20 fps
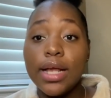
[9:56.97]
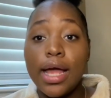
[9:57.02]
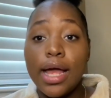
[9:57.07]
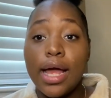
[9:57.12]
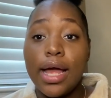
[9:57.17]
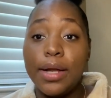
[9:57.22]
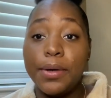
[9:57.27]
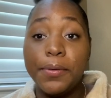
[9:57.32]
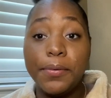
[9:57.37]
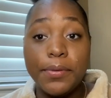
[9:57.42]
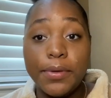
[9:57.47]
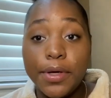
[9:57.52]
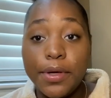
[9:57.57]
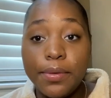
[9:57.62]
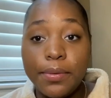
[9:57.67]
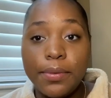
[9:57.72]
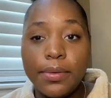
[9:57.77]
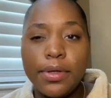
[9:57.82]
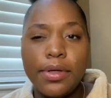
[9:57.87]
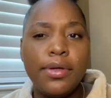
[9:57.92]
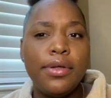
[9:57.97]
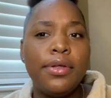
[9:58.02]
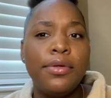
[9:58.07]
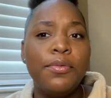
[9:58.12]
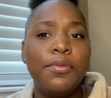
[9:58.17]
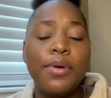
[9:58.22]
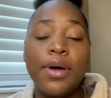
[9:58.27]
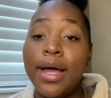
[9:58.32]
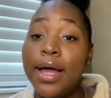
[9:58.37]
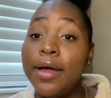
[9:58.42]
I don't know. You
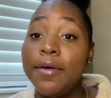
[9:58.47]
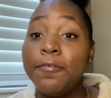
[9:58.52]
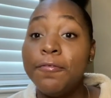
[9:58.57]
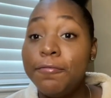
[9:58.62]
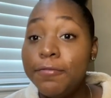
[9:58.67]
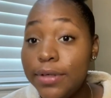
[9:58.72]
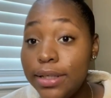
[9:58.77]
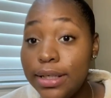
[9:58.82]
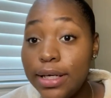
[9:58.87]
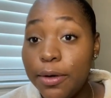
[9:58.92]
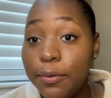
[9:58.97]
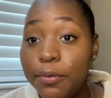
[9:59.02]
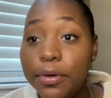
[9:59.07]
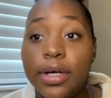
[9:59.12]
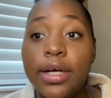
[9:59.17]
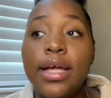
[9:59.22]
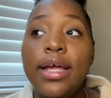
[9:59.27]
will have fun at work.